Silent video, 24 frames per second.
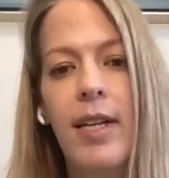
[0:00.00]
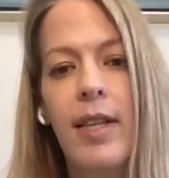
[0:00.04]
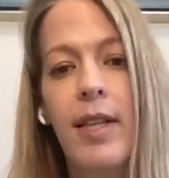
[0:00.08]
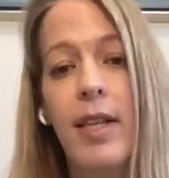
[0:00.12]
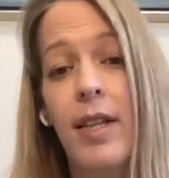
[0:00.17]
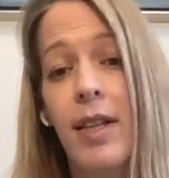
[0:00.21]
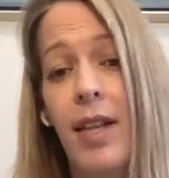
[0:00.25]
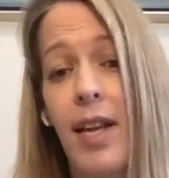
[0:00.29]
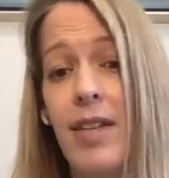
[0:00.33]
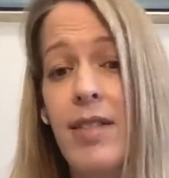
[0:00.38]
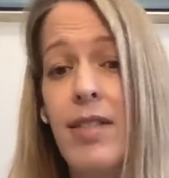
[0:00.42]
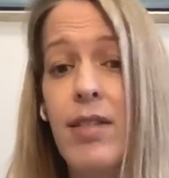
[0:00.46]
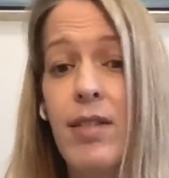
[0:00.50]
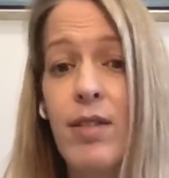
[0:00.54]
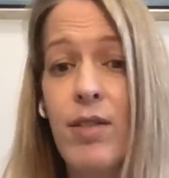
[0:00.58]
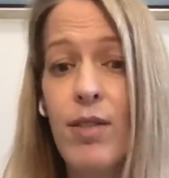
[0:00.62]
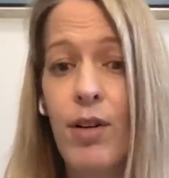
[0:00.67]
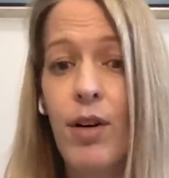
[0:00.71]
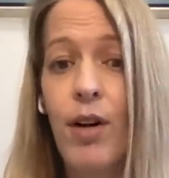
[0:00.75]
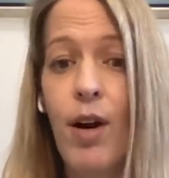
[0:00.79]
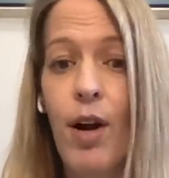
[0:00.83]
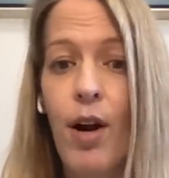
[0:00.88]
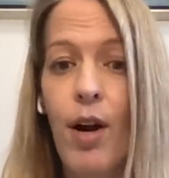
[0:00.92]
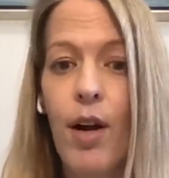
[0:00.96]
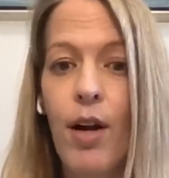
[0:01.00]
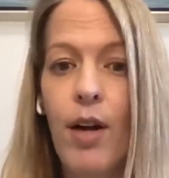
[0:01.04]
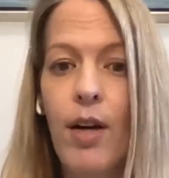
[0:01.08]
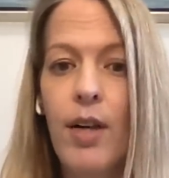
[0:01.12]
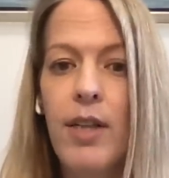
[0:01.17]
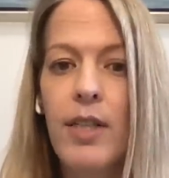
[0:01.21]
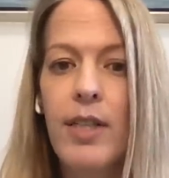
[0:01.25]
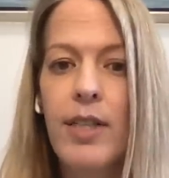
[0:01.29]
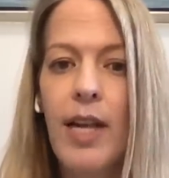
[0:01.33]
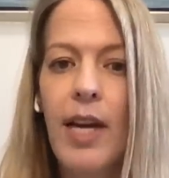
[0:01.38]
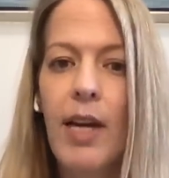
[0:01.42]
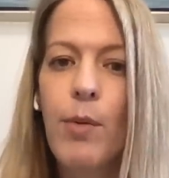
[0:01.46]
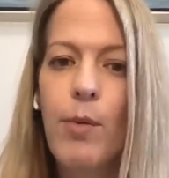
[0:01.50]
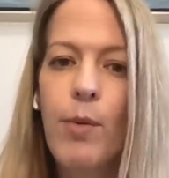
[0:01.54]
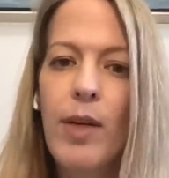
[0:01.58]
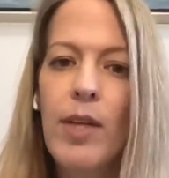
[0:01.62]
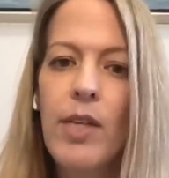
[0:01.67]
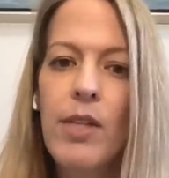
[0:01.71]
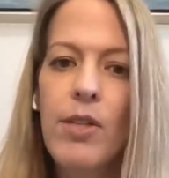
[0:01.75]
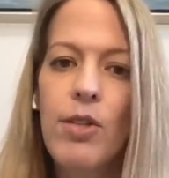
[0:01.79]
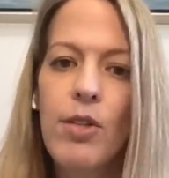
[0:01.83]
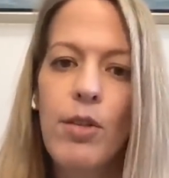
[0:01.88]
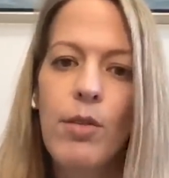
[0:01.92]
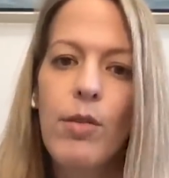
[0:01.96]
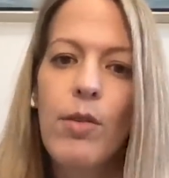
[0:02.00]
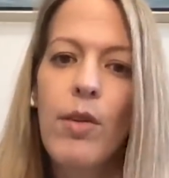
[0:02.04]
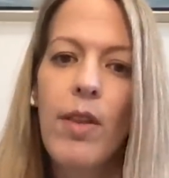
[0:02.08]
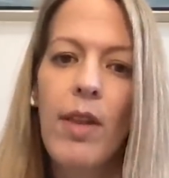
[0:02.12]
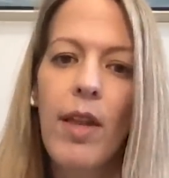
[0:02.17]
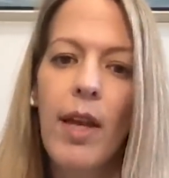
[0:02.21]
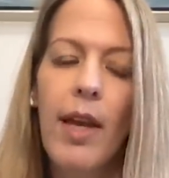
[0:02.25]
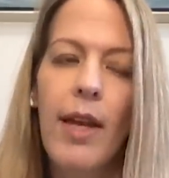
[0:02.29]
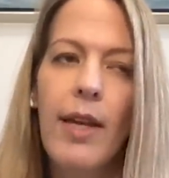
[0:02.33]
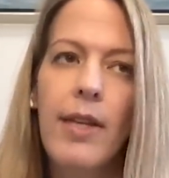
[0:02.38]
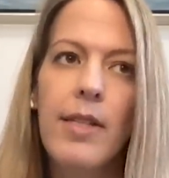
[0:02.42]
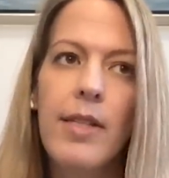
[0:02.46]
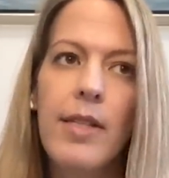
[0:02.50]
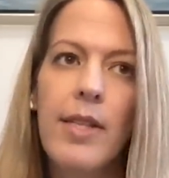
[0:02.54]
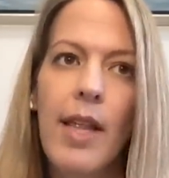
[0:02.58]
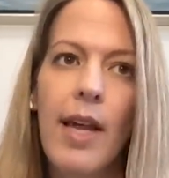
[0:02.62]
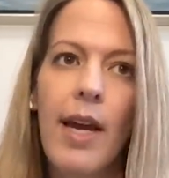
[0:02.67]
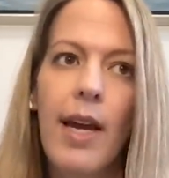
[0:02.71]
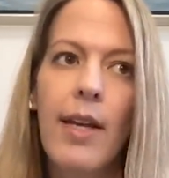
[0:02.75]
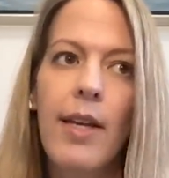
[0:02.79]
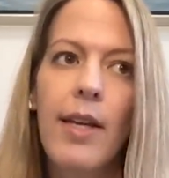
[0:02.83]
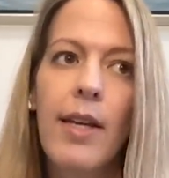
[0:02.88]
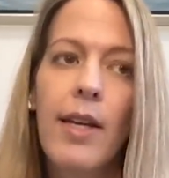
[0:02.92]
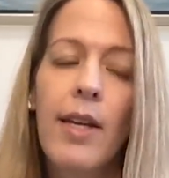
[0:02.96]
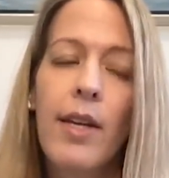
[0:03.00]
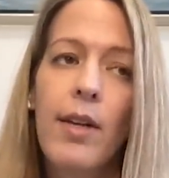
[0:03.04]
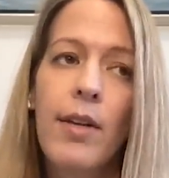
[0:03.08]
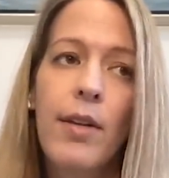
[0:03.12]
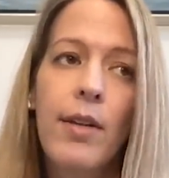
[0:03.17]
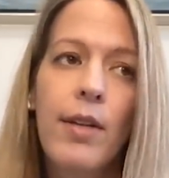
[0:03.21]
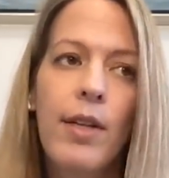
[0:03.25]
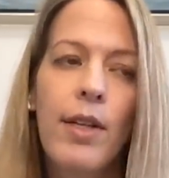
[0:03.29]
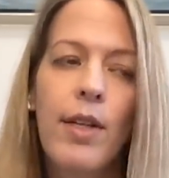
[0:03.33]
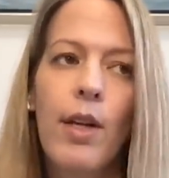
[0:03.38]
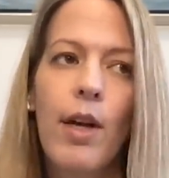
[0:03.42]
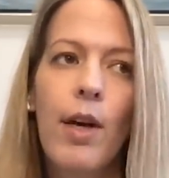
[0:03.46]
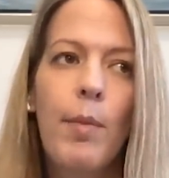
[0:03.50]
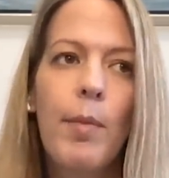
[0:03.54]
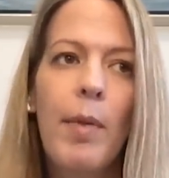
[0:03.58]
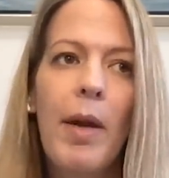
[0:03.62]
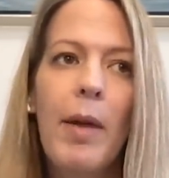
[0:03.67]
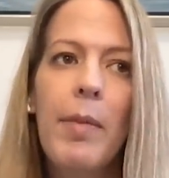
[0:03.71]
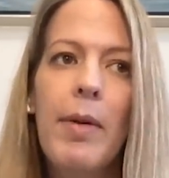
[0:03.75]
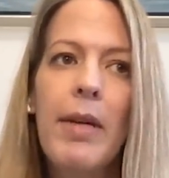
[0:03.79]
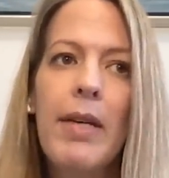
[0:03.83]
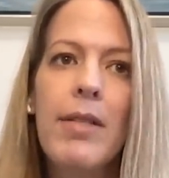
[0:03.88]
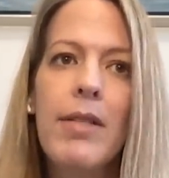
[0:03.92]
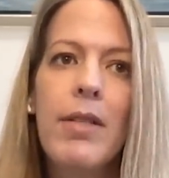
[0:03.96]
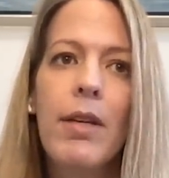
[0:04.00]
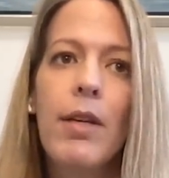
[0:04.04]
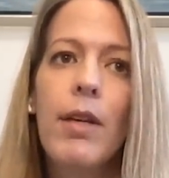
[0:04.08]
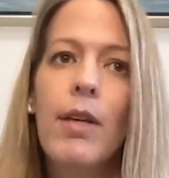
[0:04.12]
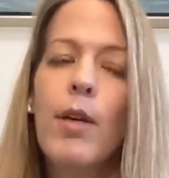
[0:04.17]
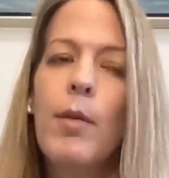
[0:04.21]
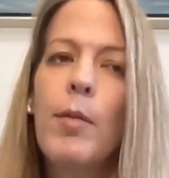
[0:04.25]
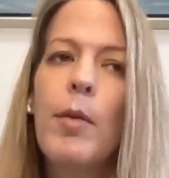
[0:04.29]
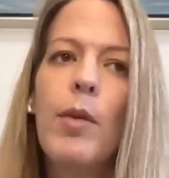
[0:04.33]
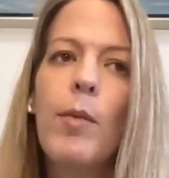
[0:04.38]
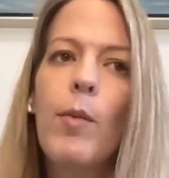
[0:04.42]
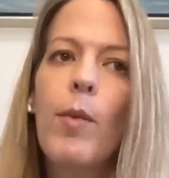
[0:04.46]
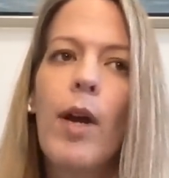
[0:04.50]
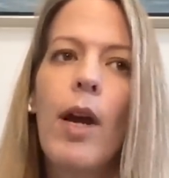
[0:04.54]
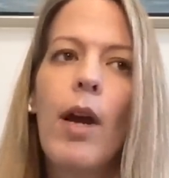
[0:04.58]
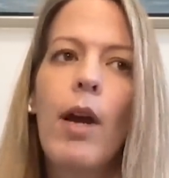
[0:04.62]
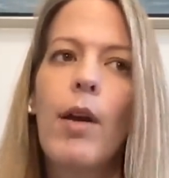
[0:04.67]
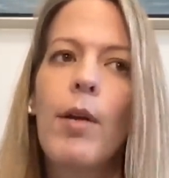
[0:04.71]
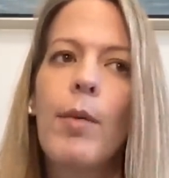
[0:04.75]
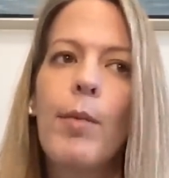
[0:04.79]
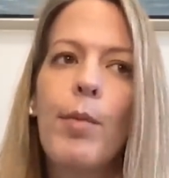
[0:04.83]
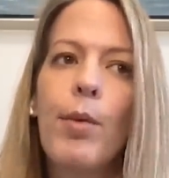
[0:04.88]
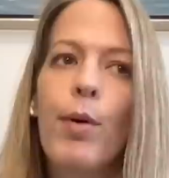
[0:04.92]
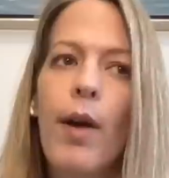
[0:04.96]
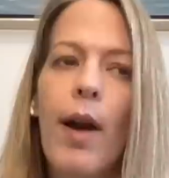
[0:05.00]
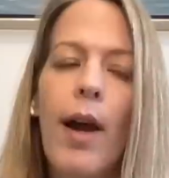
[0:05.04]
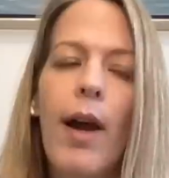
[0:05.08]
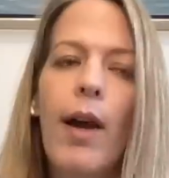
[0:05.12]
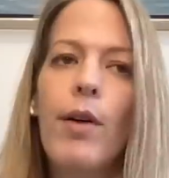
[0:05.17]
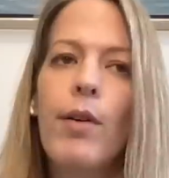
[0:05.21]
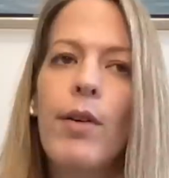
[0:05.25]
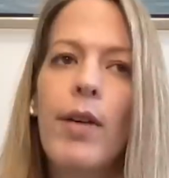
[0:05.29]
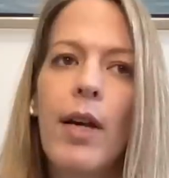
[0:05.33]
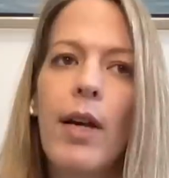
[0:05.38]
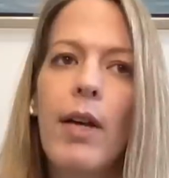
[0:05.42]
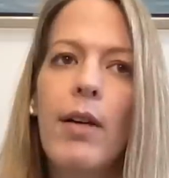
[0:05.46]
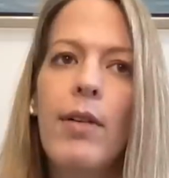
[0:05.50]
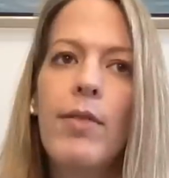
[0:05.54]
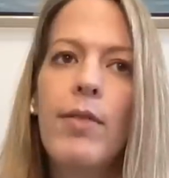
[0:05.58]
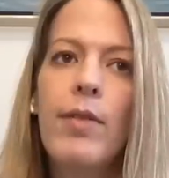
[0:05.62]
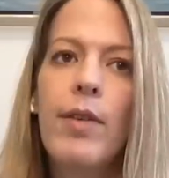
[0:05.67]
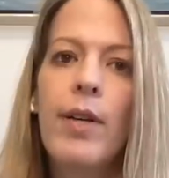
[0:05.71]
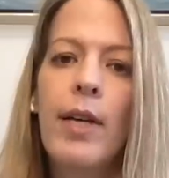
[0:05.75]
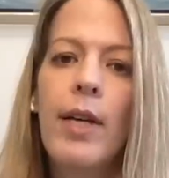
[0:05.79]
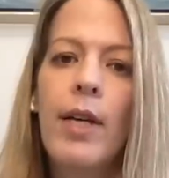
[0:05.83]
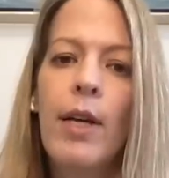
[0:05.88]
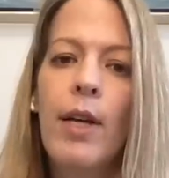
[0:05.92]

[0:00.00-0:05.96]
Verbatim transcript: the lessons are hard, and we do things that, maybe as a human we aren't proud of,